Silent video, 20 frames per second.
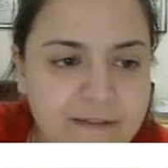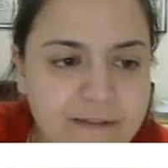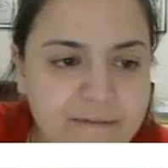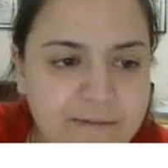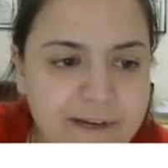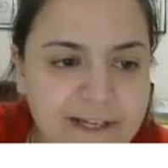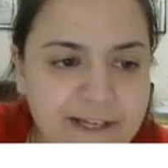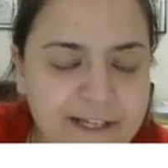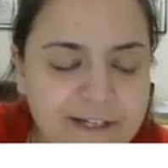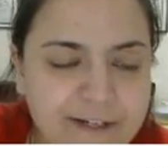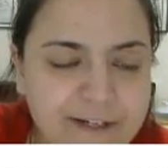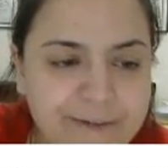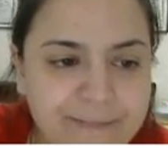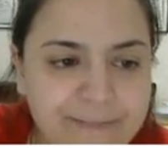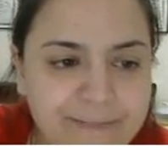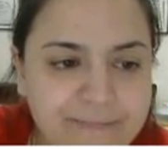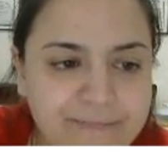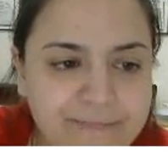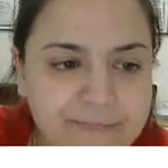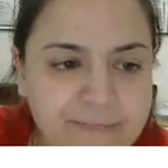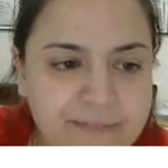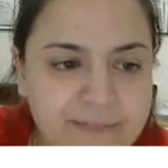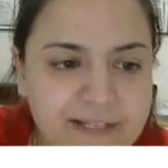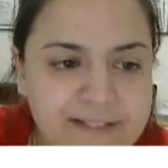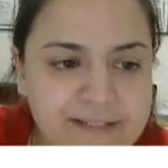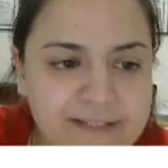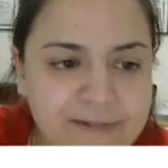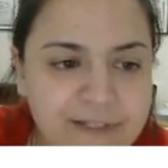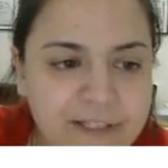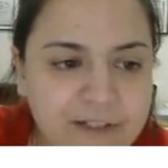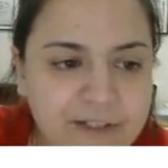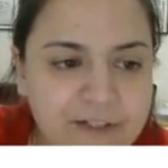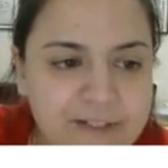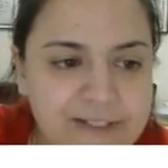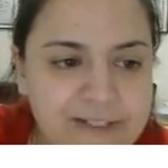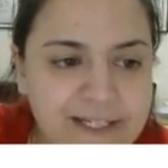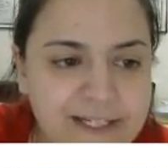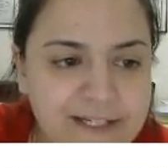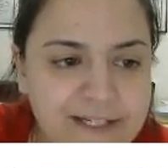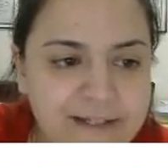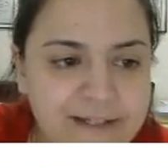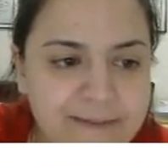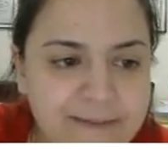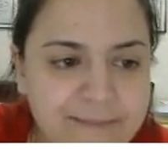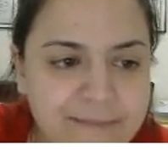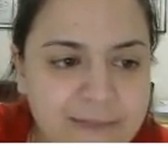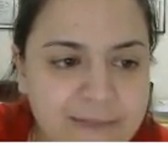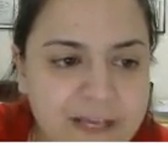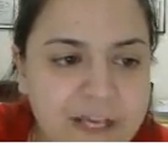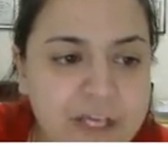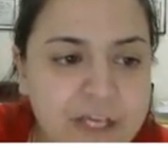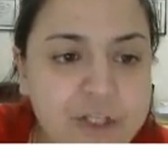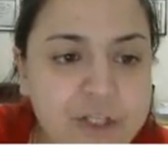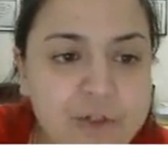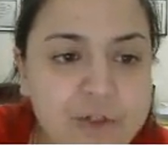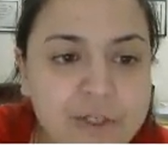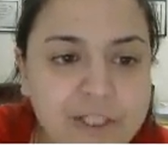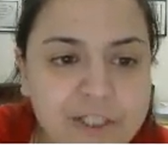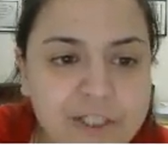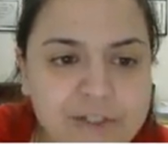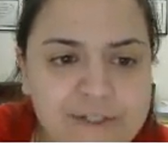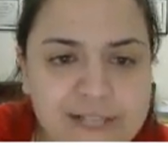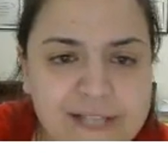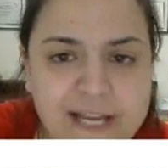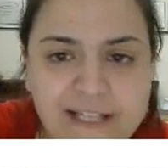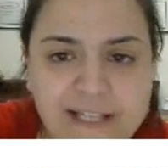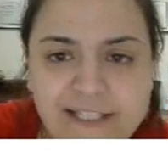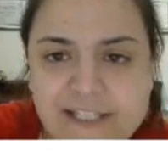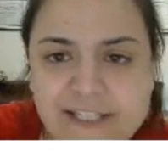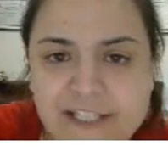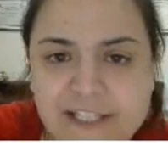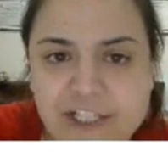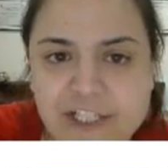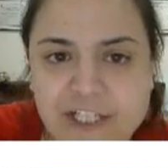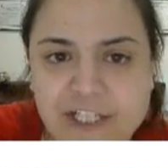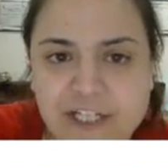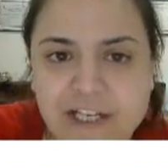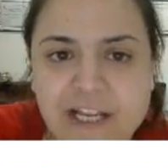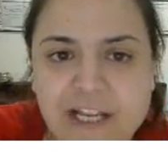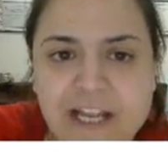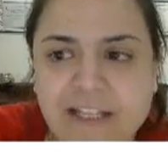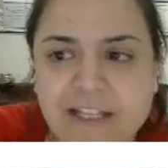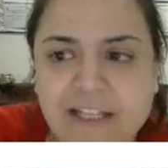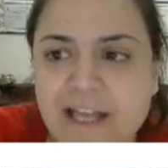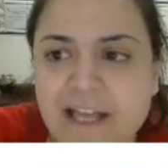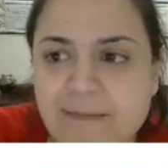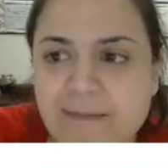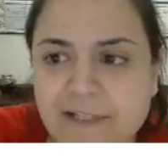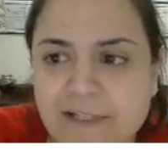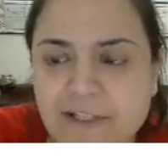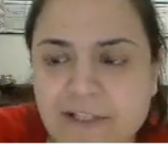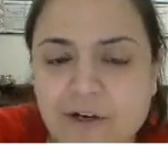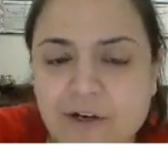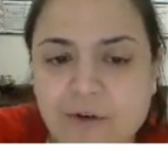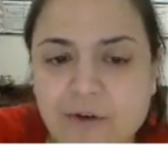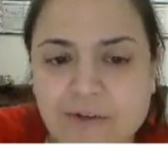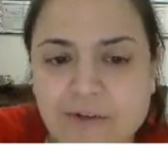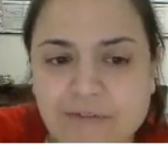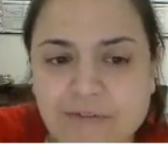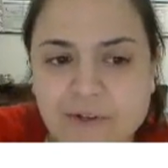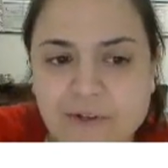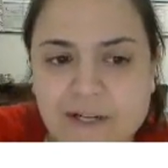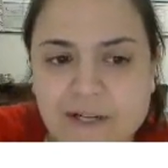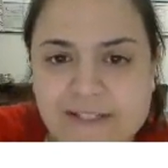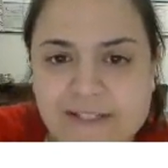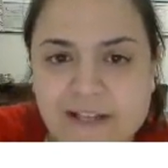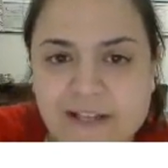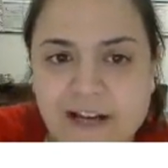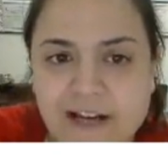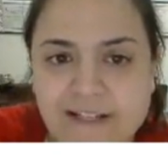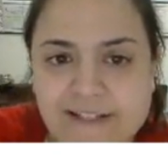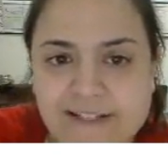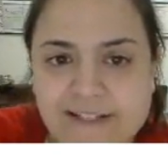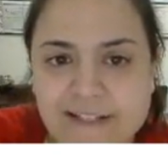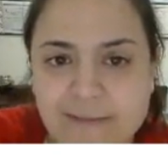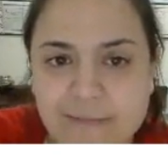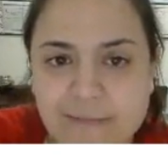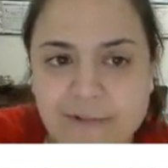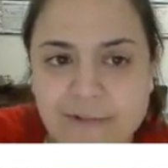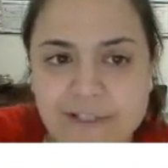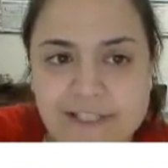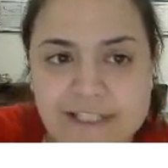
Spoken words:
right here. That's what it looks like. You can use any edition. Let me know if you guys got a separate